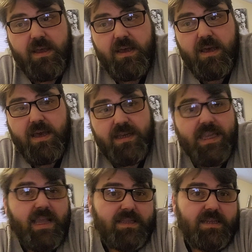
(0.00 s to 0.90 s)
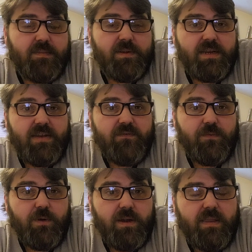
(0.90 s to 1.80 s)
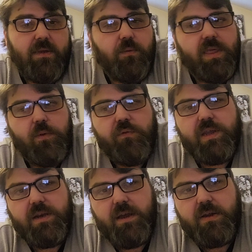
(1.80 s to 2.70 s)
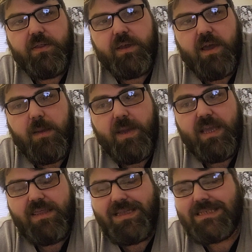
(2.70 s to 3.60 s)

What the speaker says: and he ended up in a different one. And they were reunited on the Carpathia.